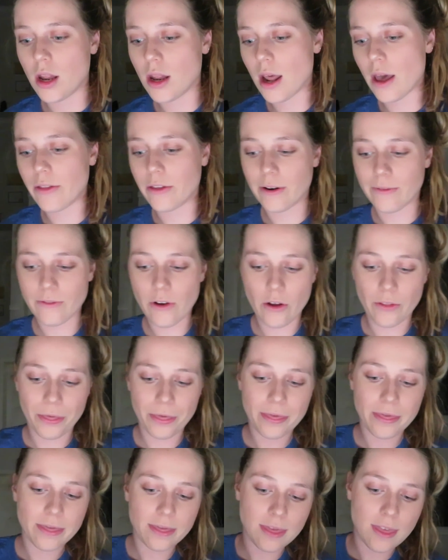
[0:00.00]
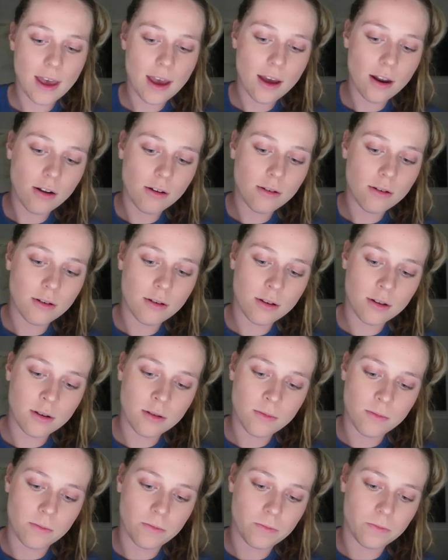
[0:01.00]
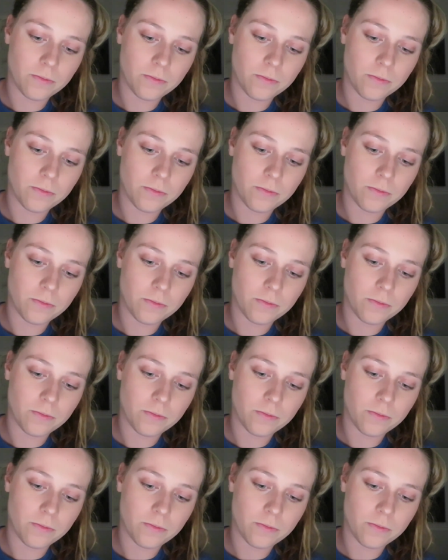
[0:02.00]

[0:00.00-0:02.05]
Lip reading: Now that I've got that on,